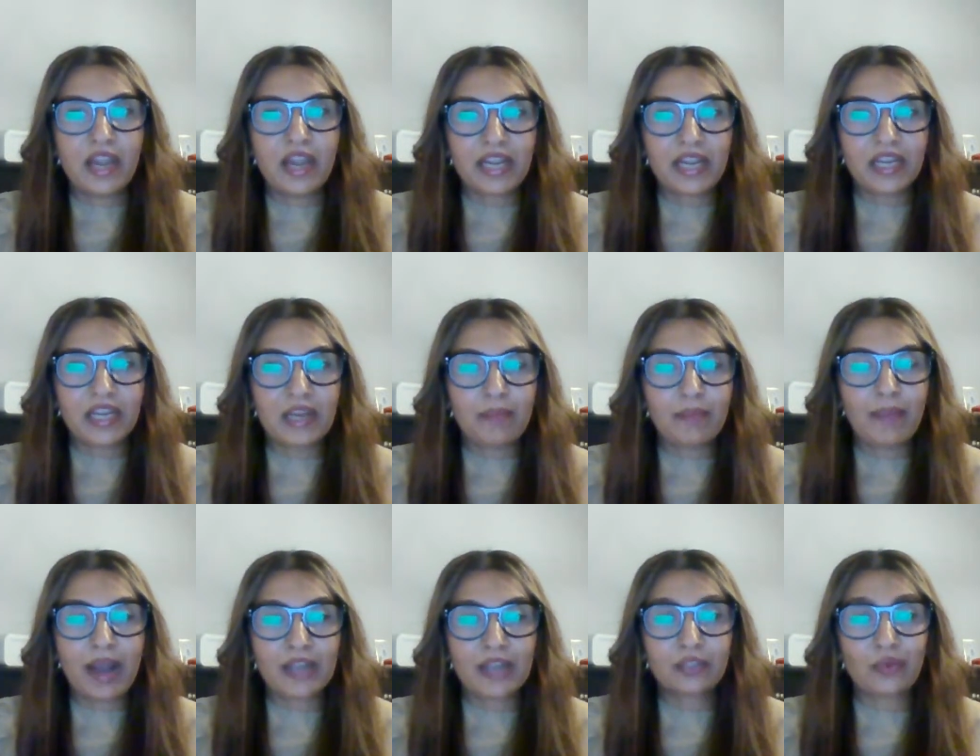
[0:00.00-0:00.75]
It can
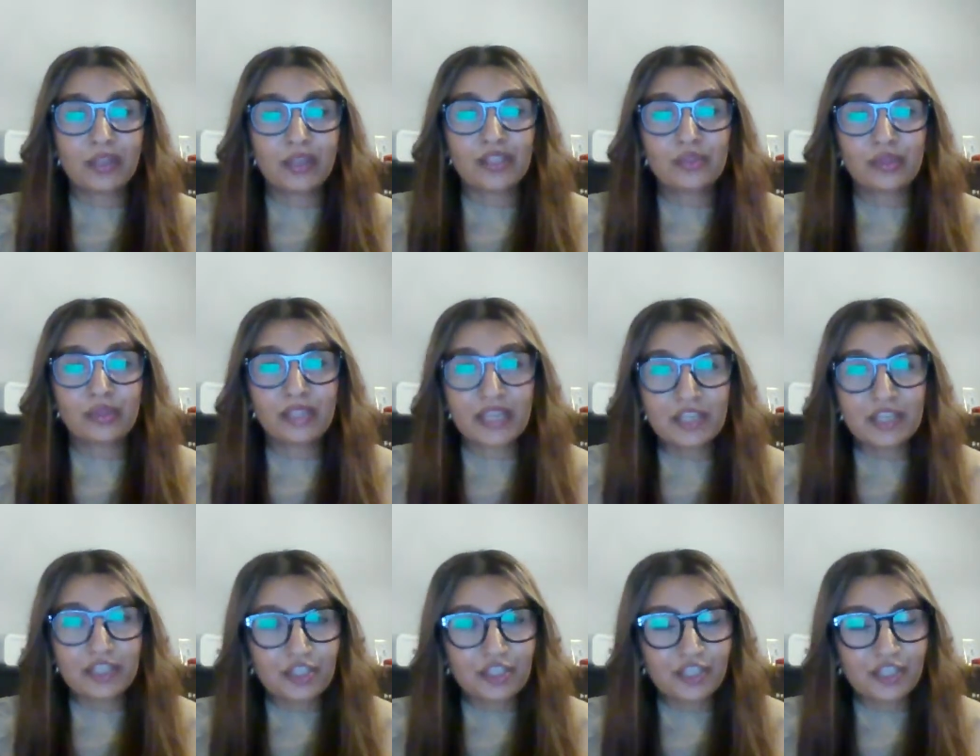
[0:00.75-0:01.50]
impact one's
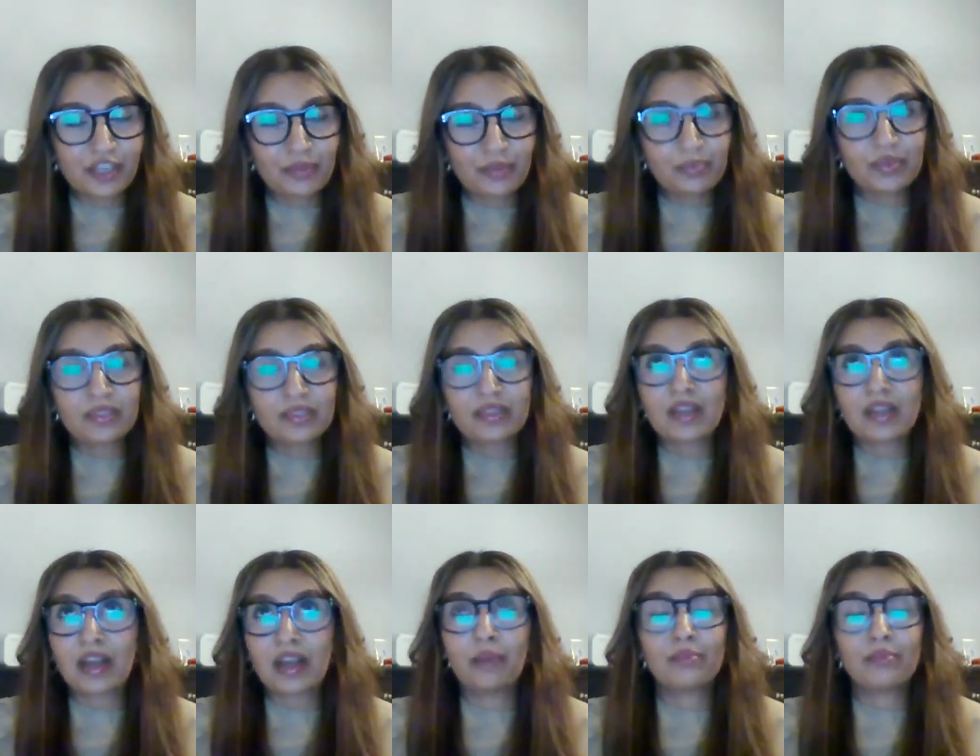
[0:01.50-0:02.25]
relationships,
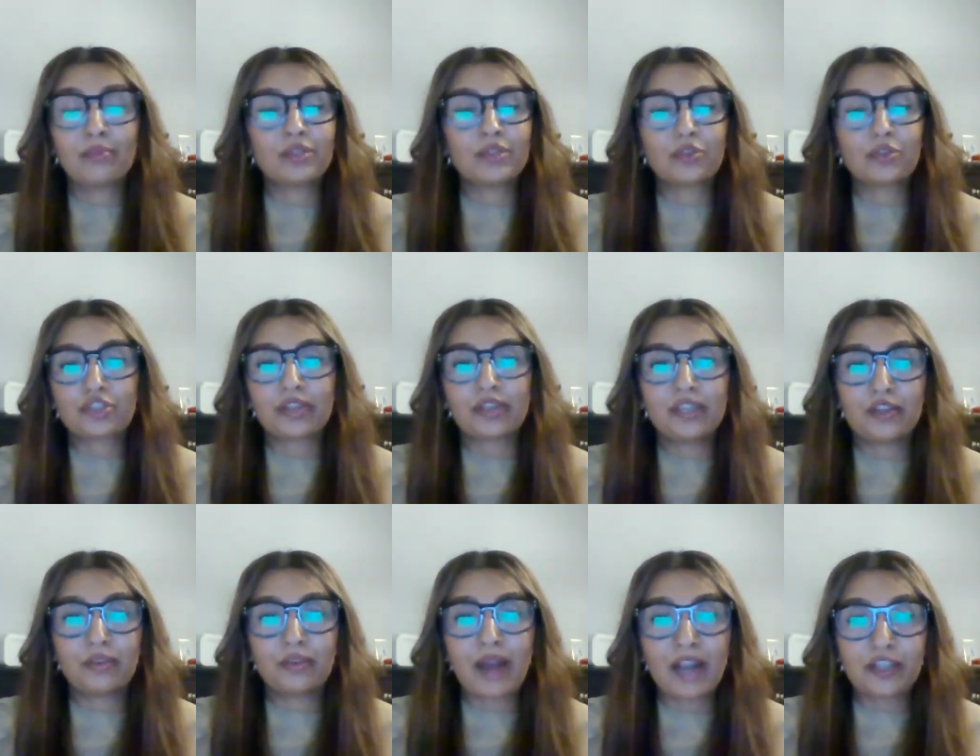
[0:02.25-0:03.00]
social
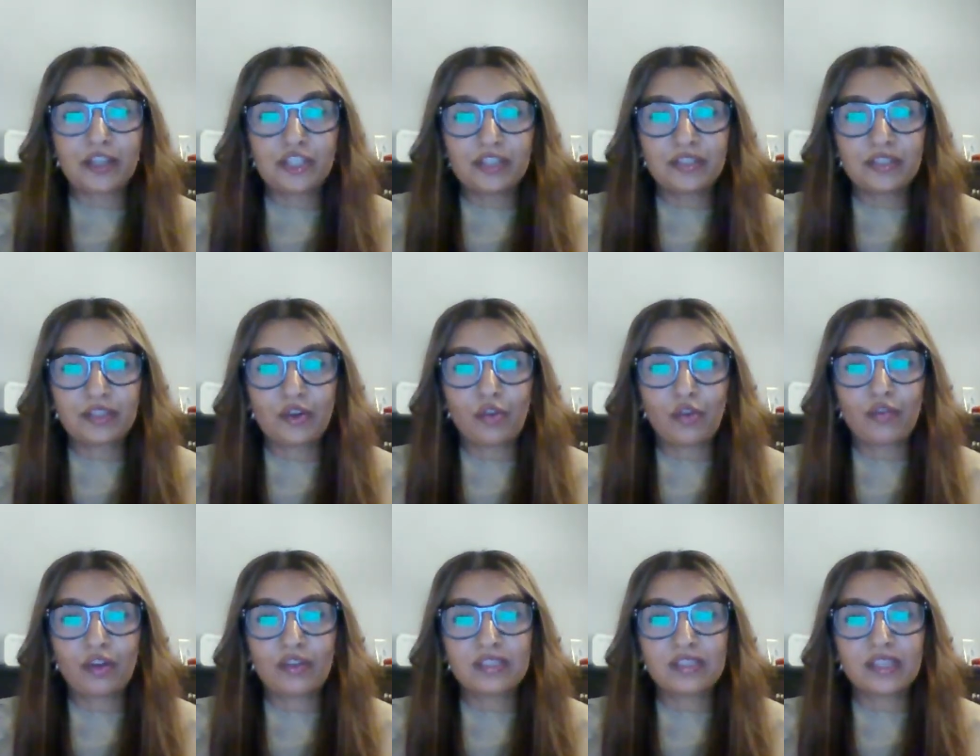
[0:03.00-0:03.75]
interactions, and
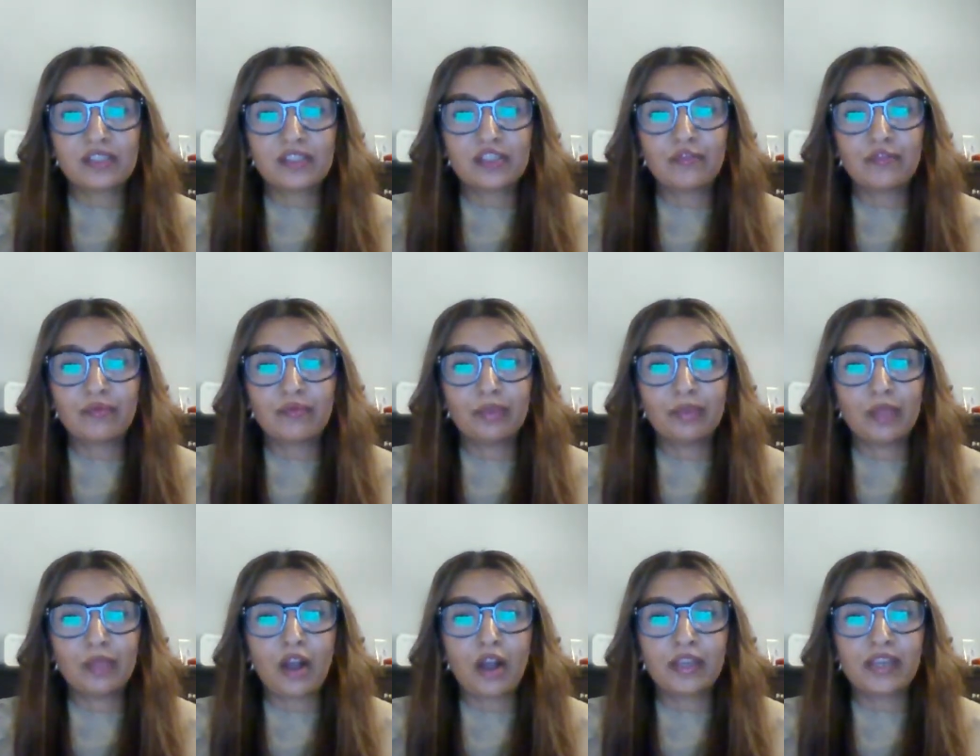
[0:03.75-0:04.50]
overall sense of
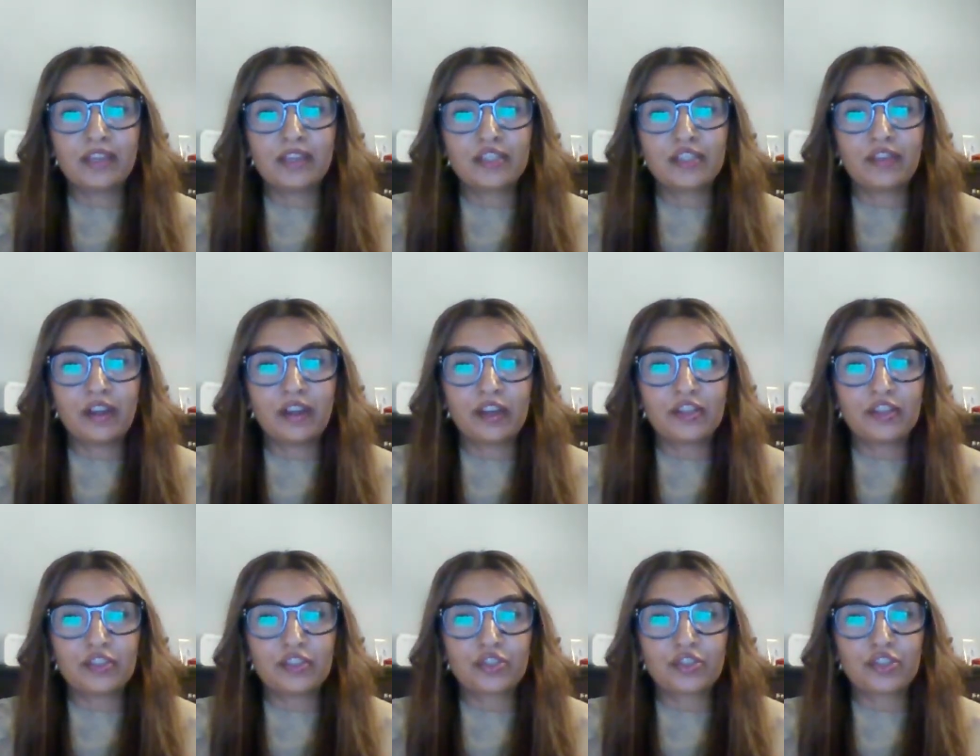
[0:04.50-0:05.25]
belonging to
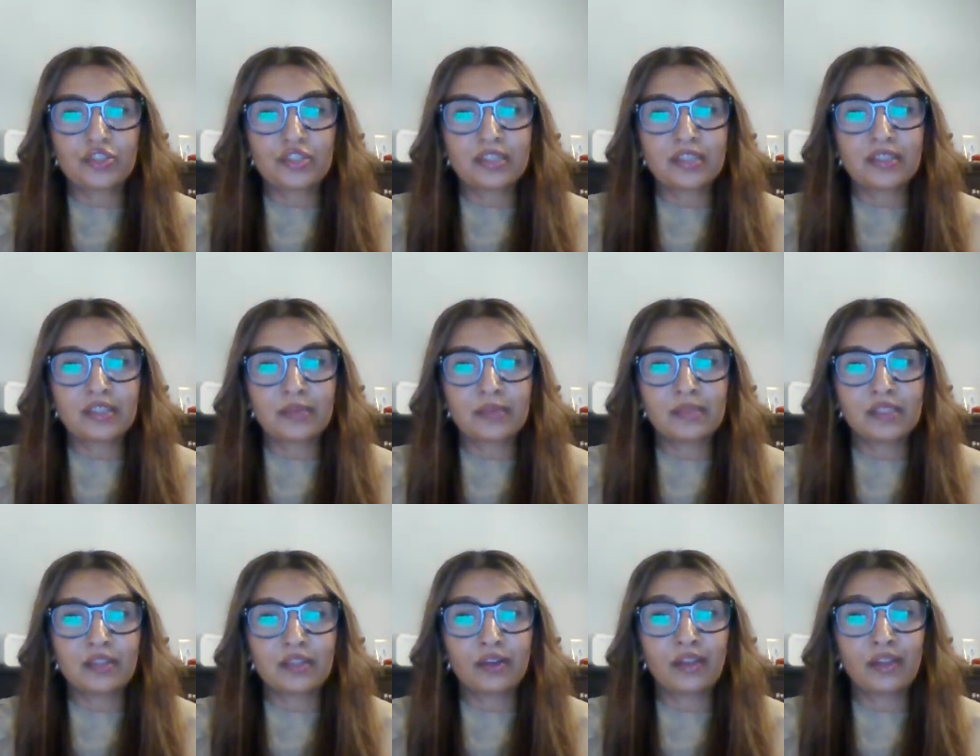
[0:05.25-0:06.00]
various social
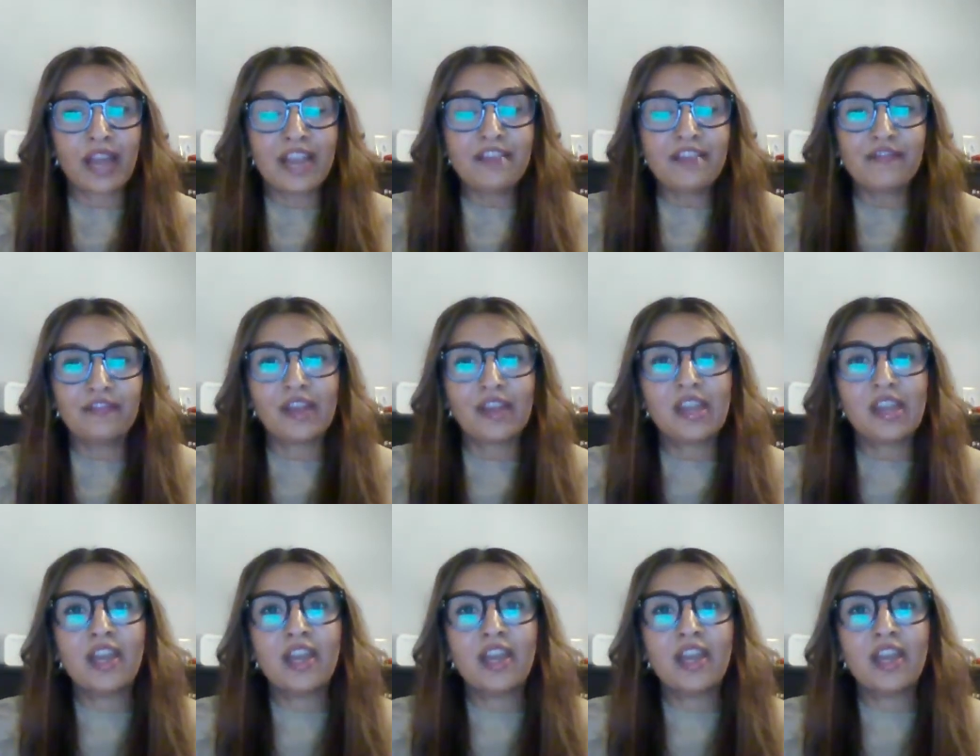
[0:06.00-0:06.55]
systems in their life,